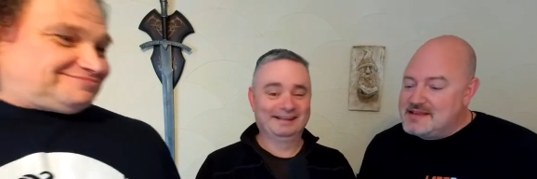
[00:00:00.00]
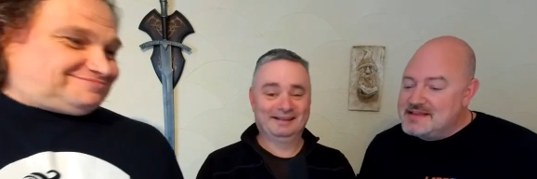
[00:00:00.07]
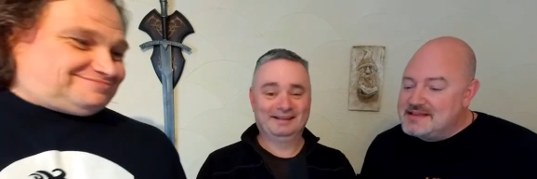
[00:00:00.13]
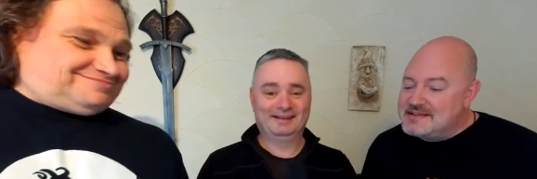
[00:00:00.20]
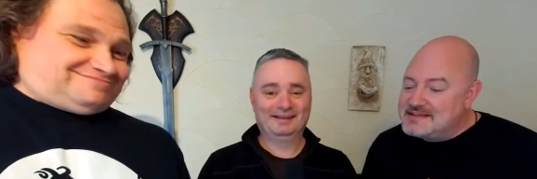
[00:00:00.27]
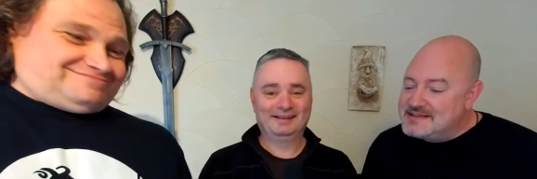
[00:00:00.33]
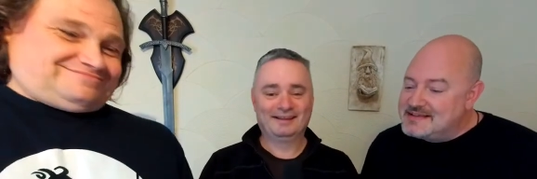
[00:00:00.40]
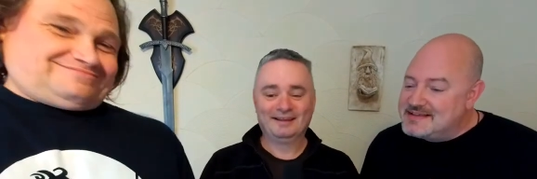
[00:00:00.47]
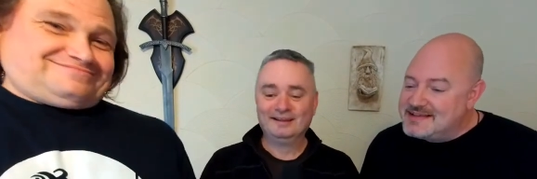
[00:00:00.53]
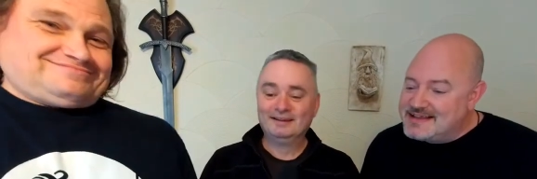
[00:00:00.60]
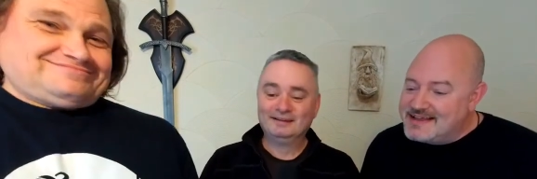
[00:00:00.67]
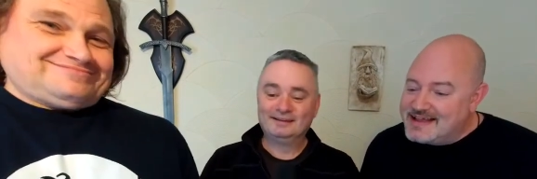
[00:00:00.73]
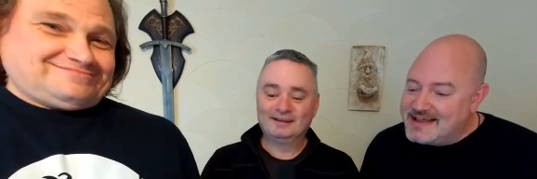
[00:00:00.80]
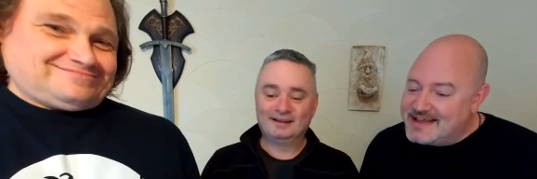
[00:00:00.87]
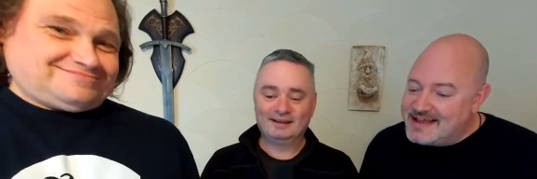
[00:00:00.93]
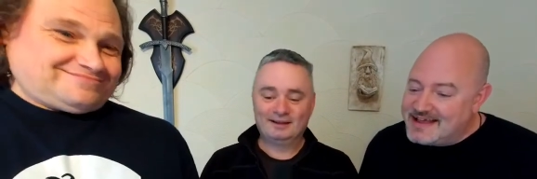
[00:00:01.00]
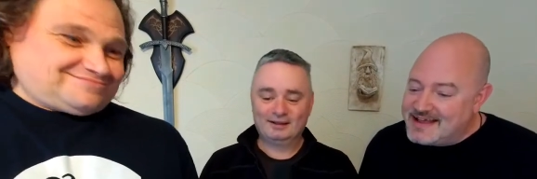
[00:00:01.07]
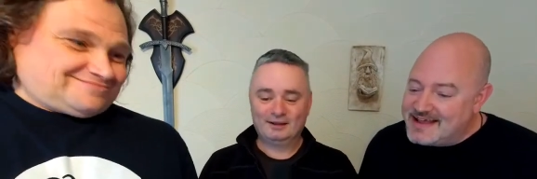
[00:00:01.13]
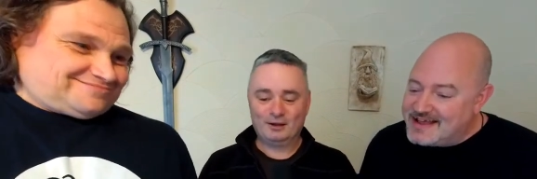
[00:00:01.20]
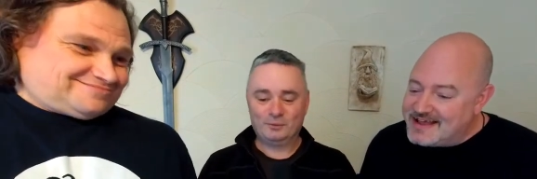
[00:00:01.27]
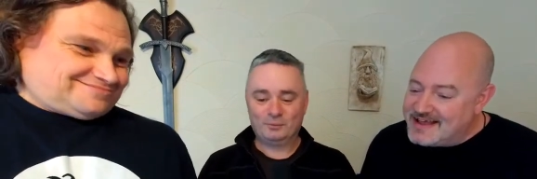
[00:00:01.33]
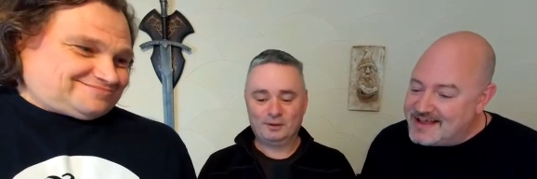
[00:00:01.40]
Speaker 1: uh,
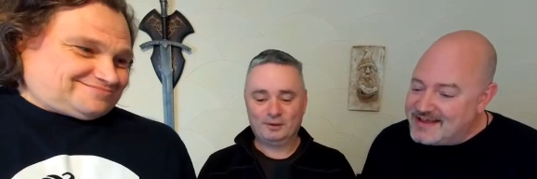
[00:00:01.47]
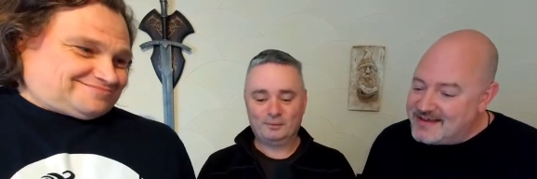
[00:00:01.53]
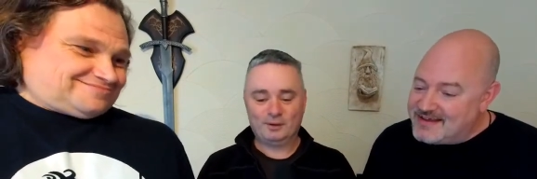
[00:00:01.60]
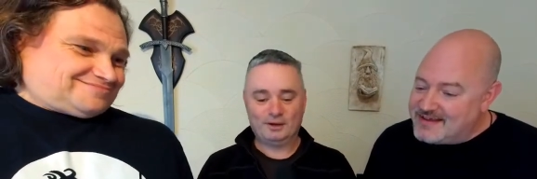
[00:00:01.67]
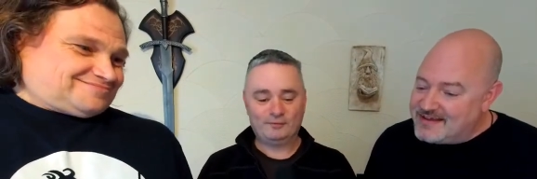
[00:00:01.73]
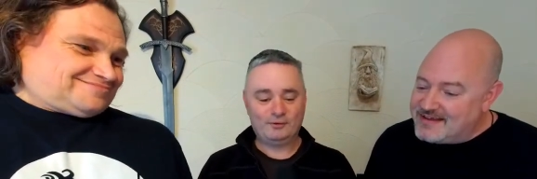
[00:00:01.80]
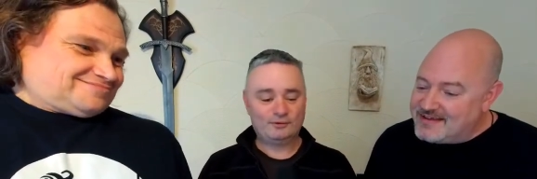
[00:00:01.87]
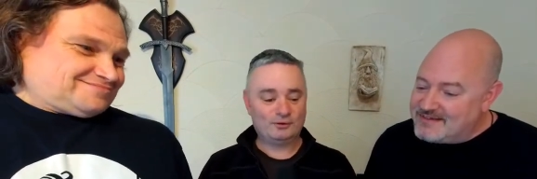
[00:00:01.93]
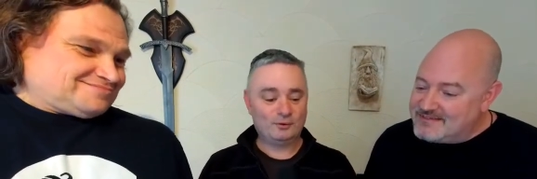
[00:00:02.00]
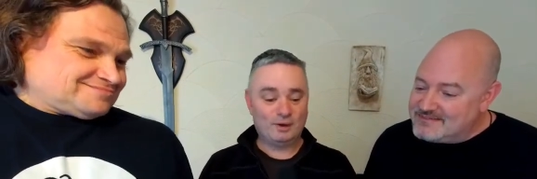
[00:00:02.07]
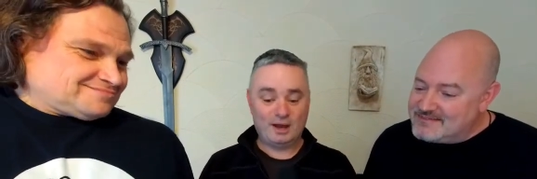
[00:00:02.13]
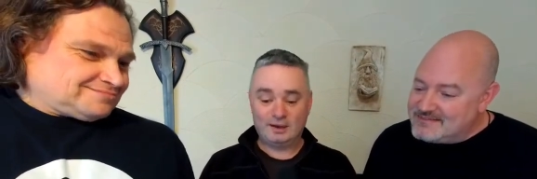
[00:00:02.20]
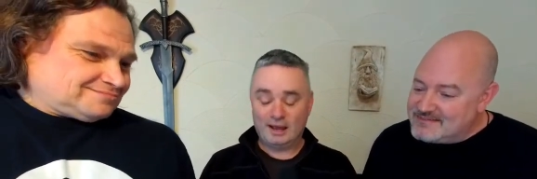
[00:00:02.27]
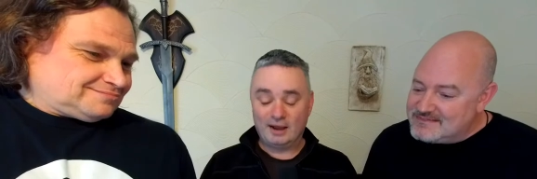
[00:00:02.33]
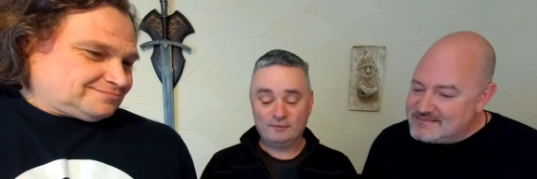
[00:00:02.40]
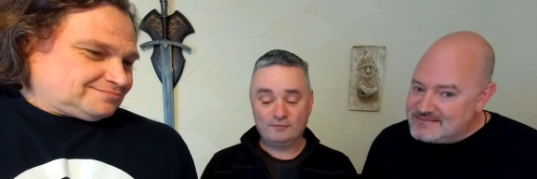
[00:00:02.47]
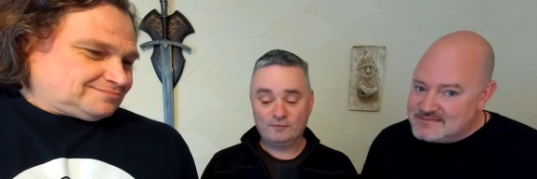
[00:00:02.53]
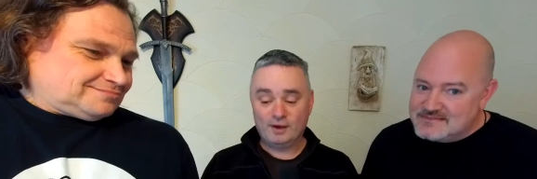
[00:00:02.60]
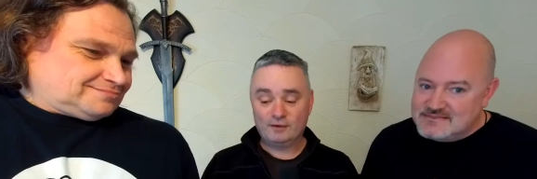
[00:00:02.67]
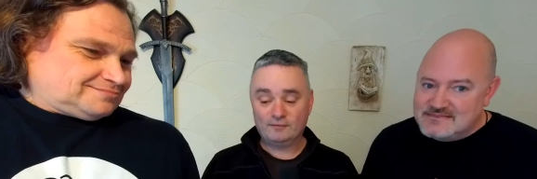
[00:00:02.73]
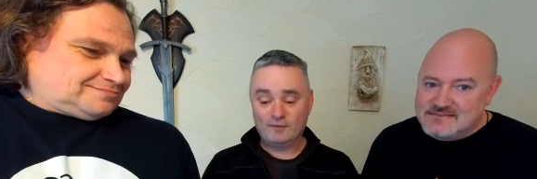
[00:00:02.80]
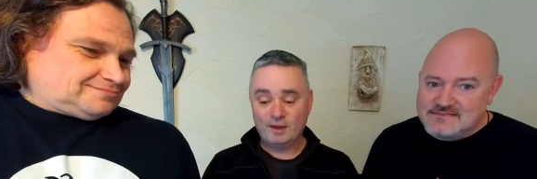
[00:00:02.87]
and, what have you? So and, and,
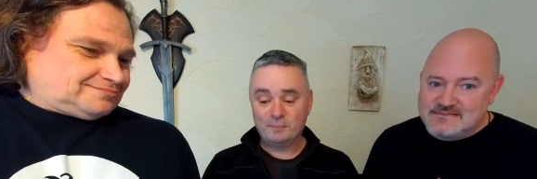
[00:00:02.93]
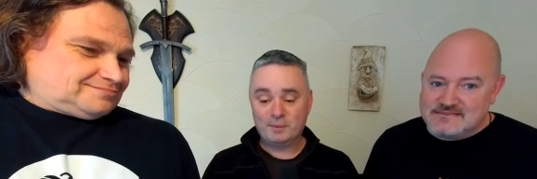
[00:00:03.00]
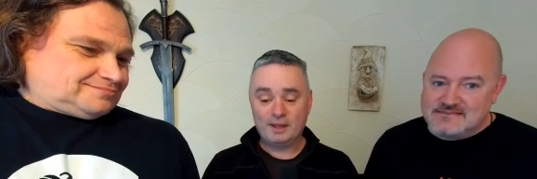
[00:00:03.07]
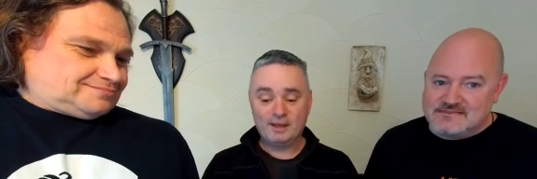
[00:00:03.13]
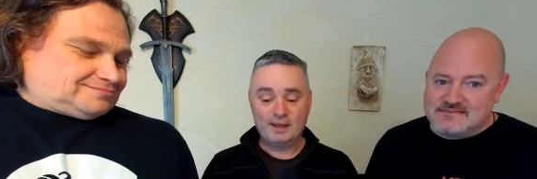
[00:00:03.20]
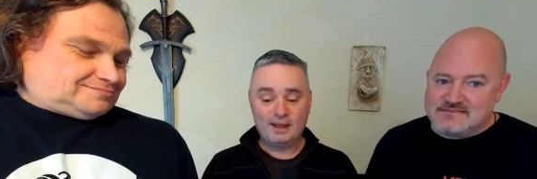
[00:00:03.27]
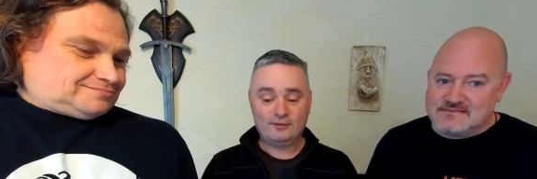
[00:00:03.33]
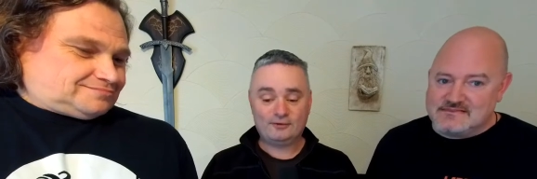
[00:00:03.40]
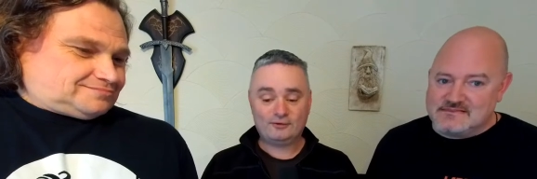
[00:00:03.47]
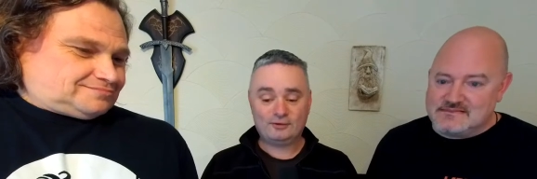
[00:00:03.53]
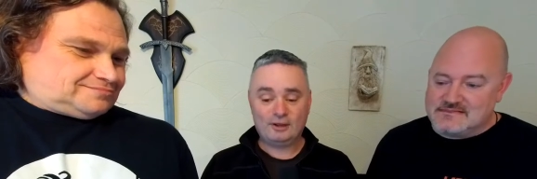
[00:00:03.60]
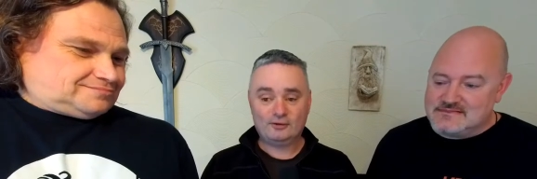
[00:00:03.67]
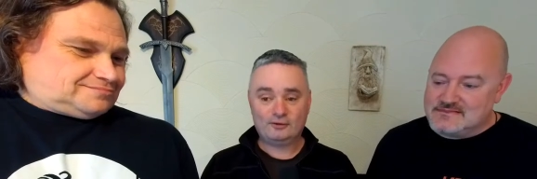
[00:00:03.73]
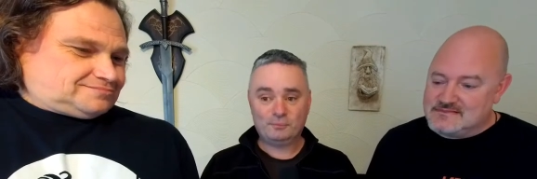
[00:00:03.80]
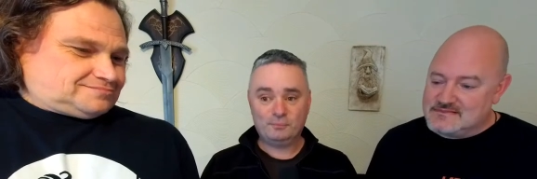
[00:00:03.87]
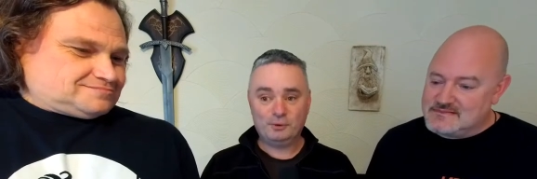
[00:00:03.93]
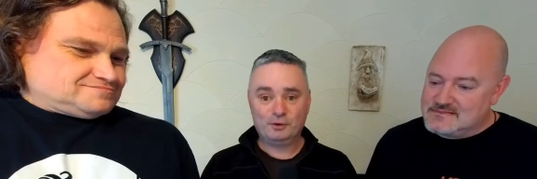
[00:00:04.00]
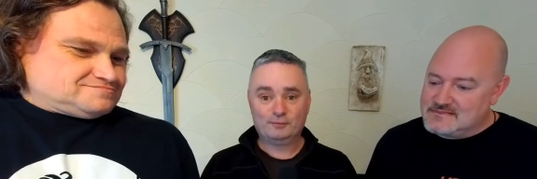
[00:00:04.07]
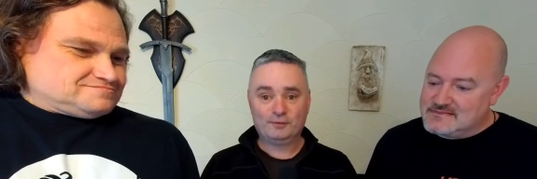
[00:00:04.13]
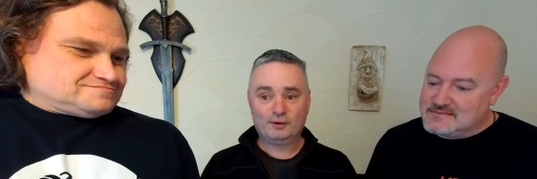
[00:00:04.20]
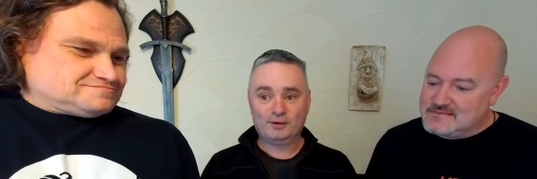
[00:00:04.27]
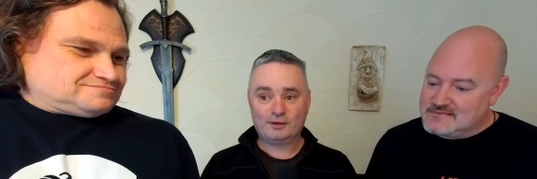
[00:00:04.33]
and fair play, it's it's a
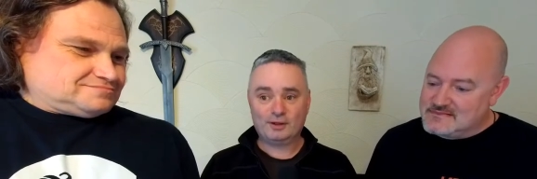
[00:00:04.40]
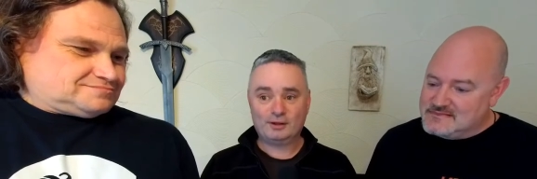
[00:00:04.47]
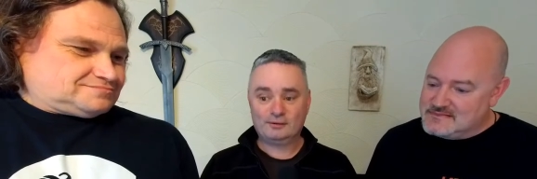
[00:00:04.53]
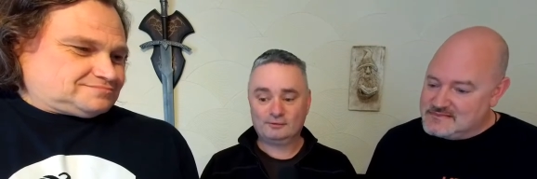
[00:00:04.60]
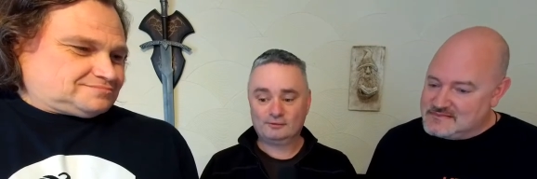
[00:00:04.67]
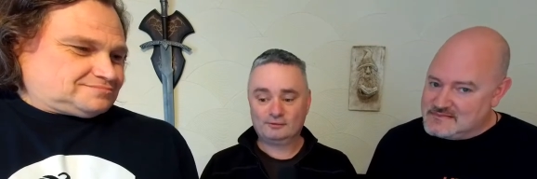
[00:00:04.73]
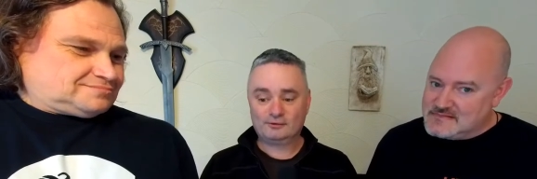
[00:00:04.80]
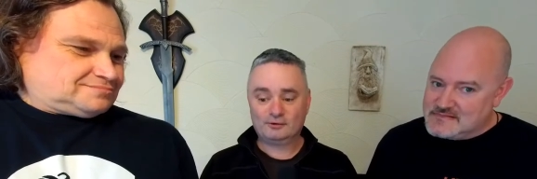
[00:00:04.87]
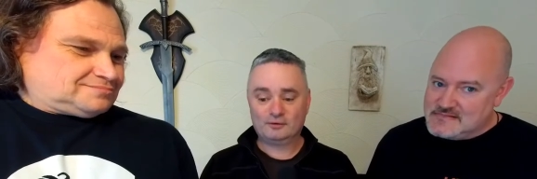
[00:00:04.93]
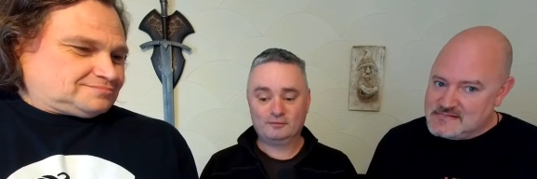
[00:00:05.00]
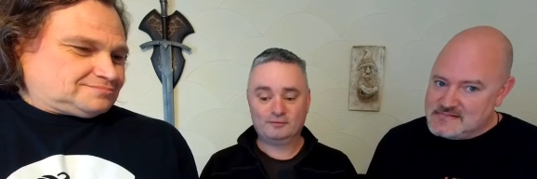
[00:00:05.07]
beautiful looking sort